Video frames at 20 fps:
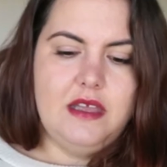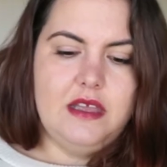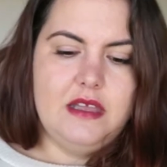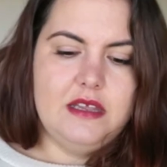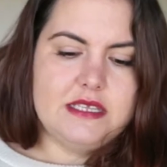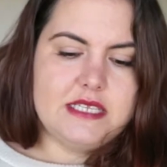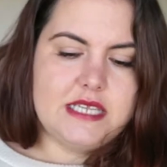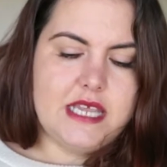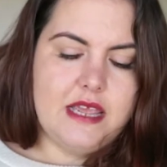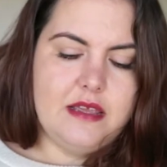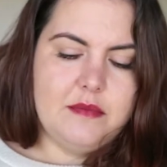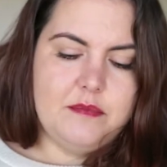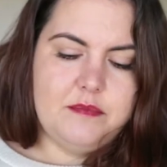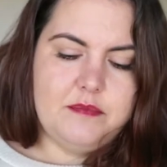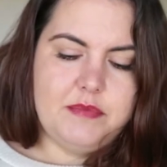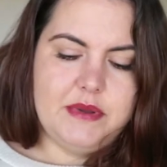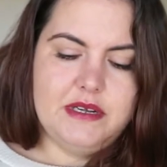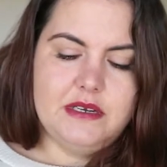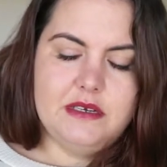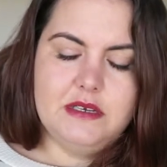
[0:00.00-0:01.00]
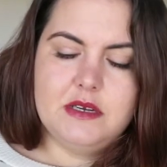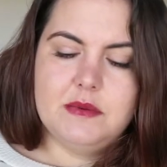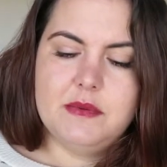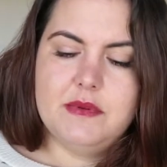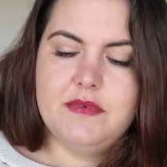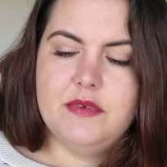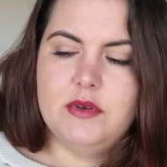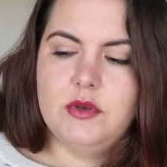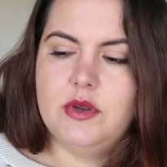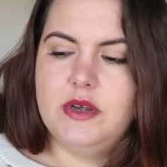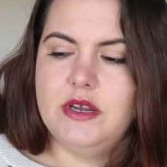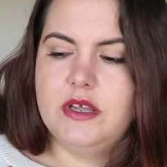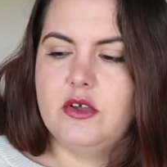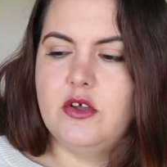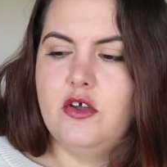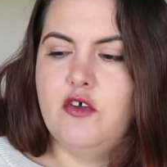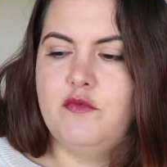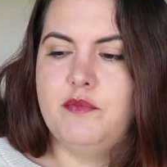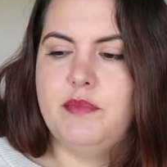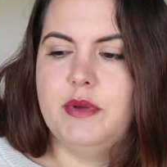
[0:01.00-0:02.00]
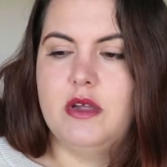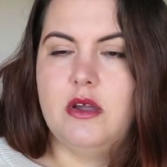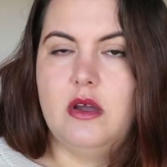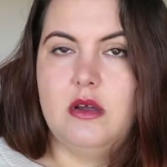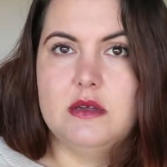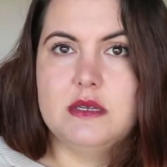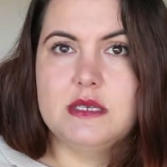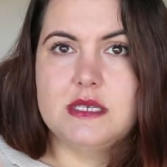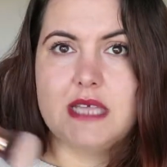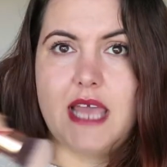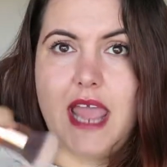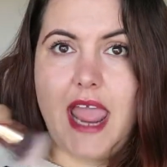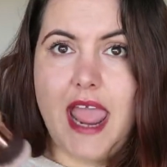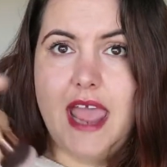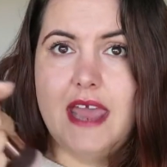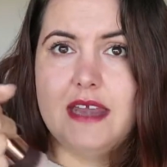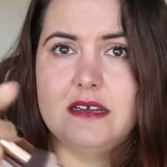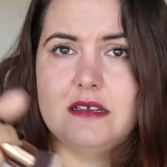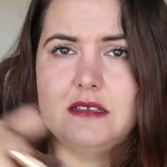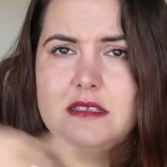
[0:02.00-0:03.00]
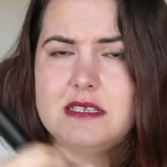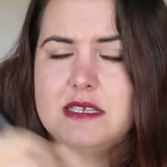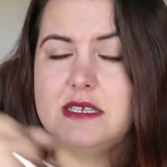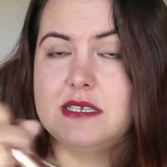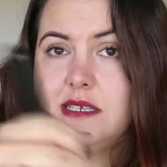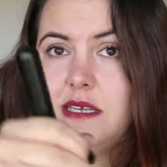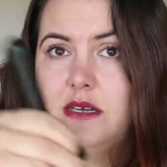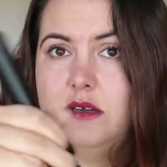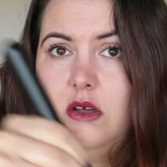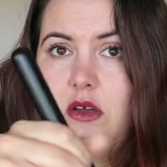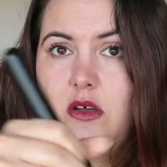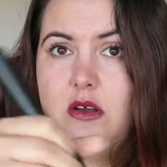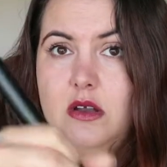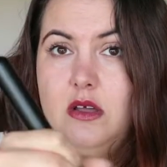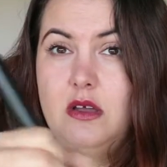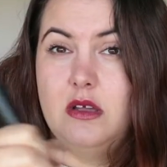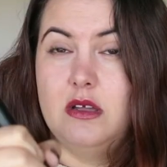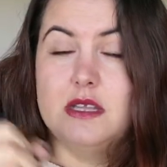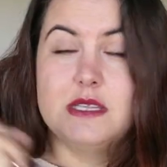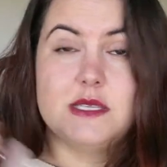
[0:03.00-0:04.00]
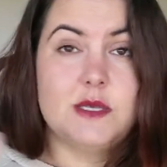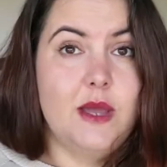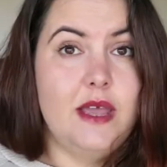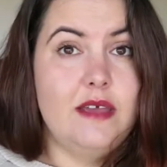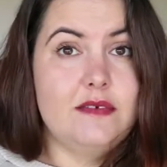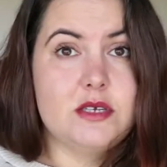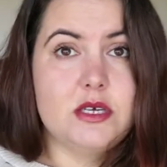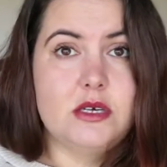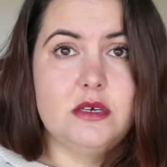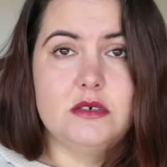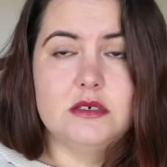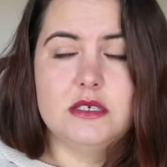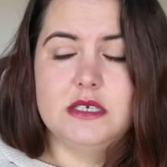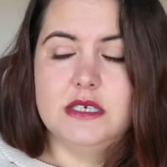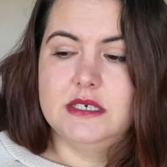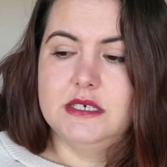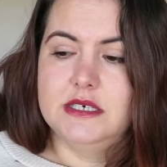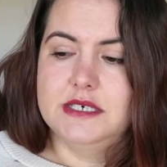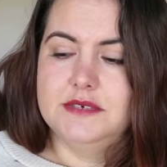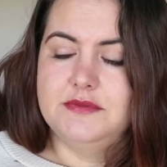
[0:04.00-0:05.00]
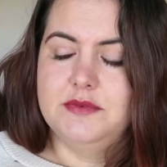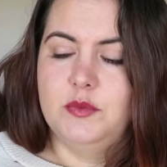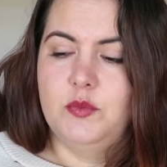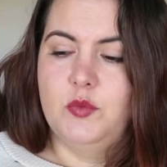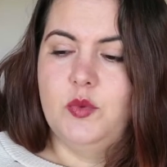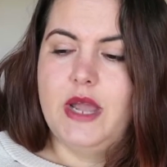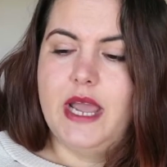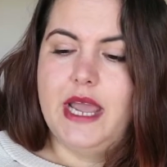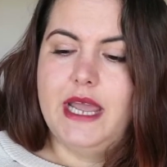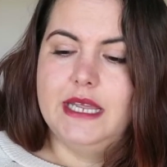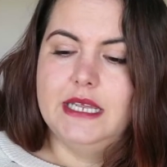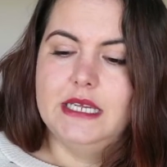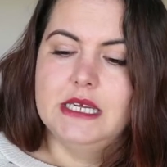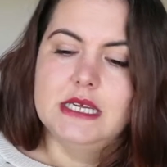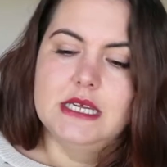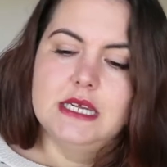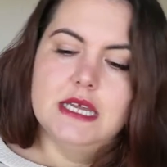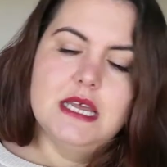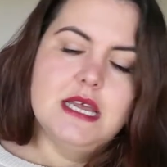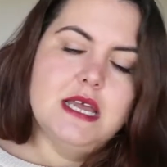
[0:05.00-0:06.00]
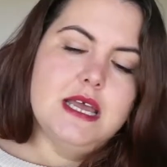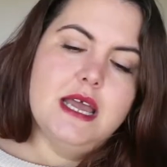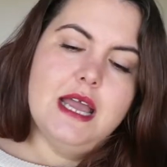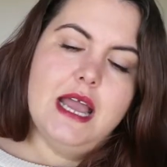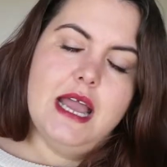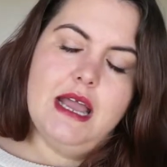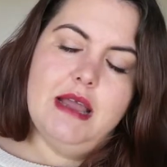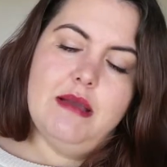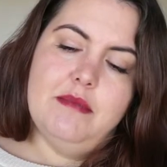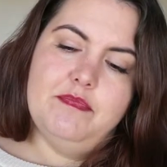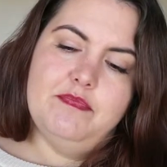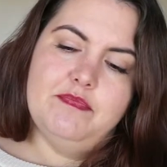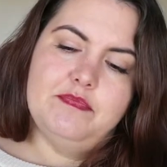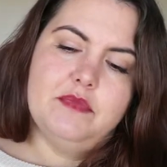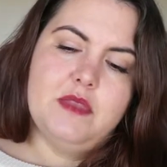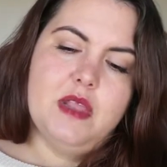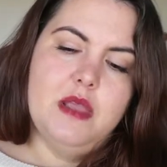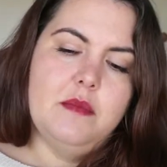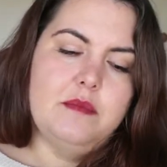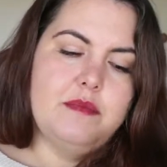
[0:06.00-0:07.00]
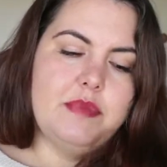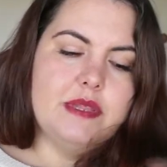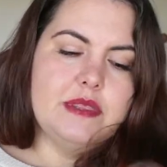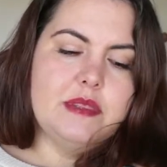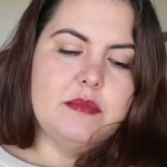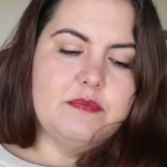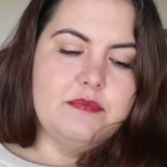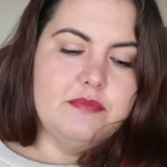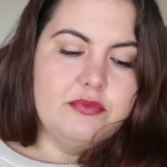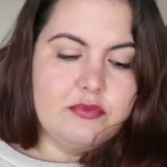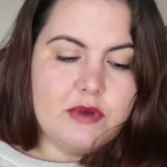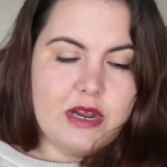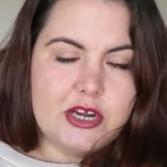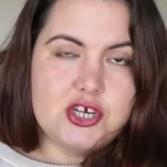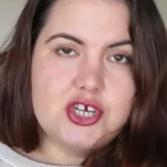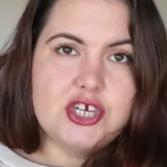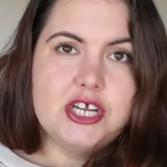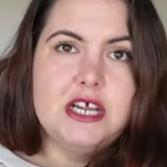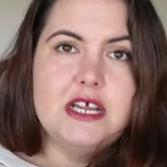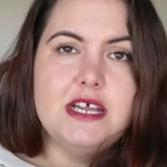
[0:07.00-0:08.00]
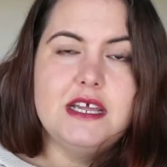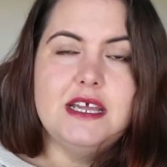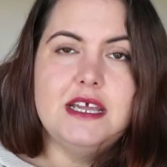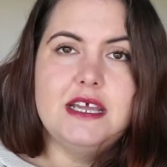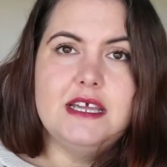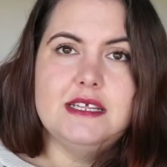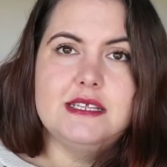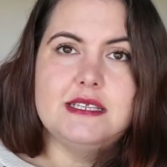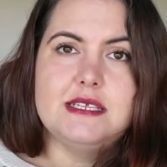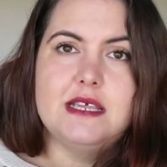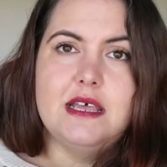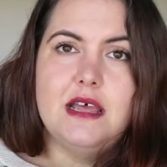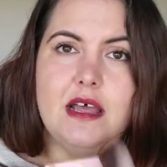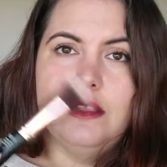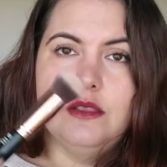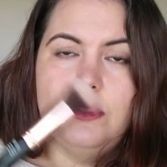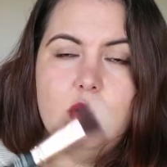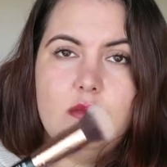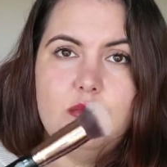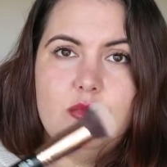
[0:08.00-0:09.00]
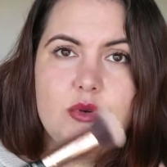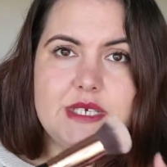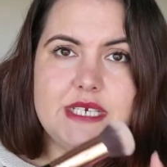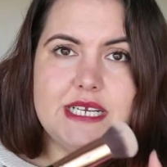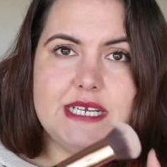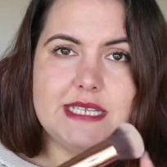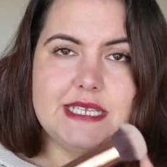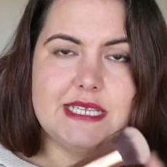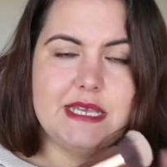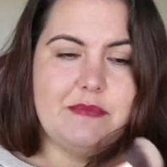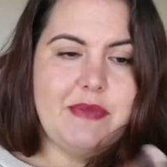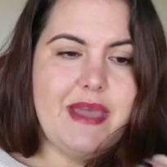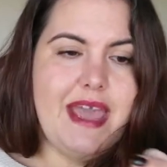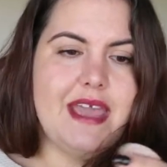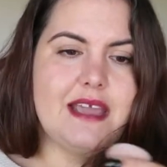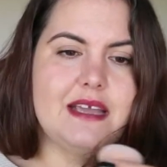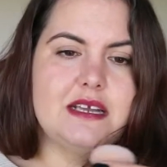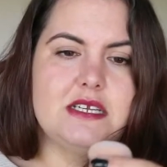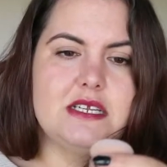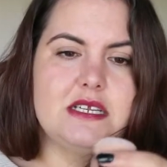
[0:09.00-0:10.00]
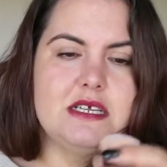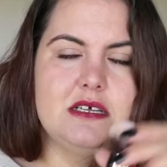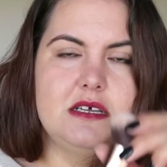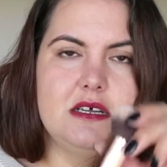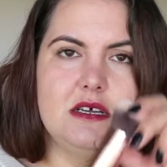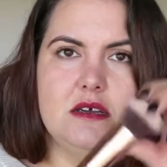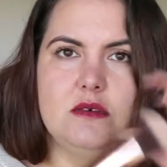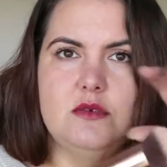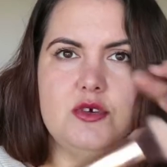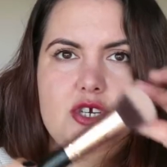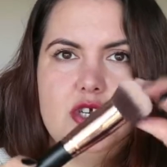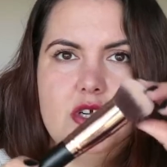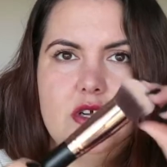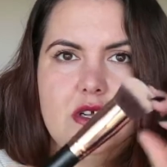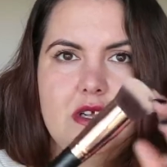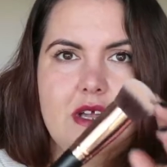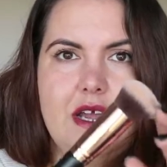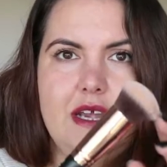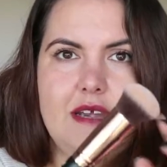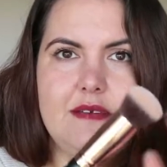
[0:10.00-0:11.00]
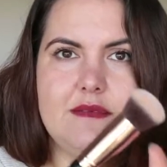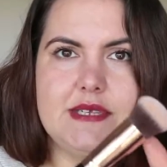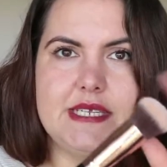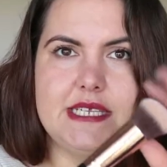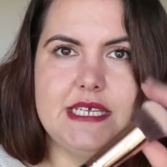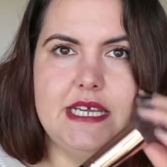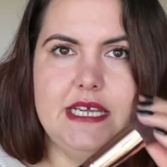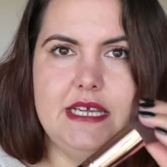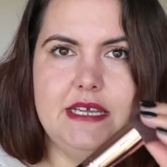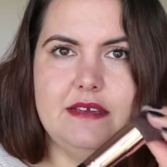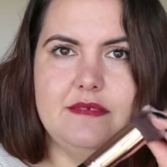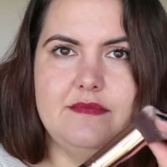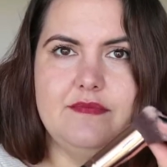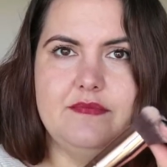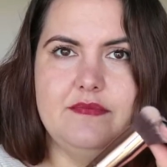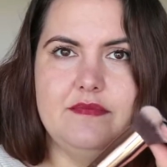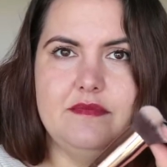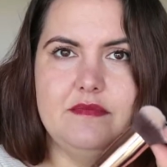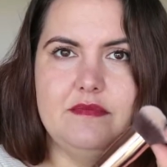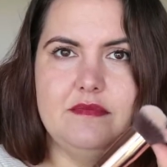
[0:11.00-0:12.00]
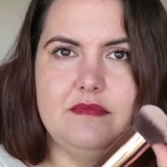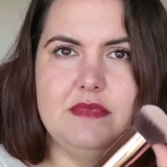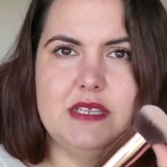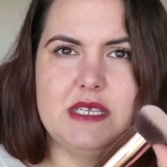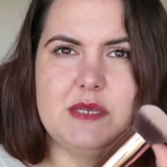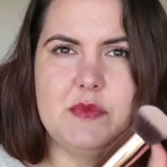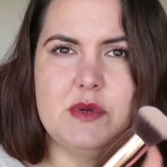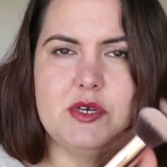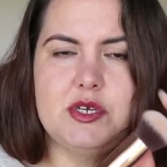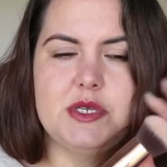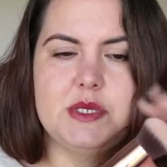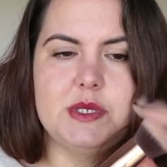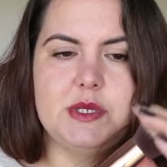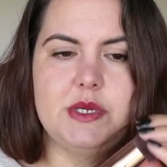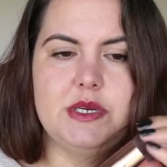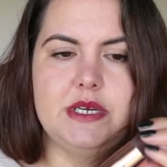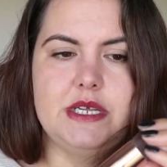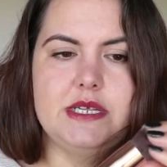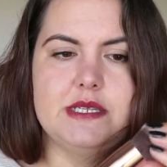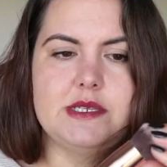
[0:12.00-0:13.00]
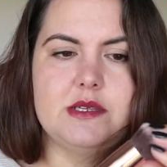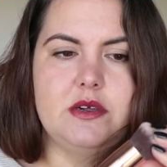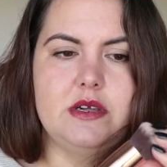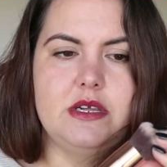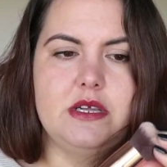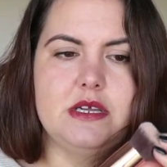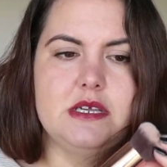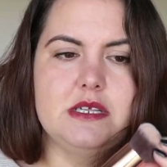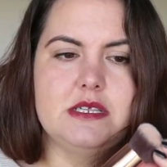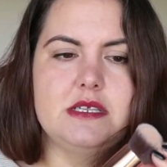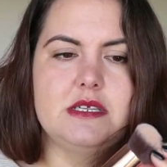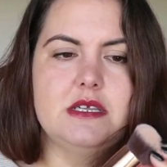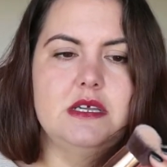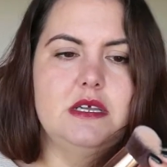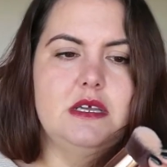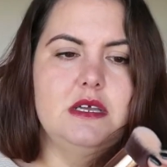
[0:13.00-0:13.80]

It's been a little bit of a learning curve because the handle is a lot longer, so I have to hold a different way, but the brush is a lot more densely packed, which you can kind of see. This brush is dirty, sorry guys.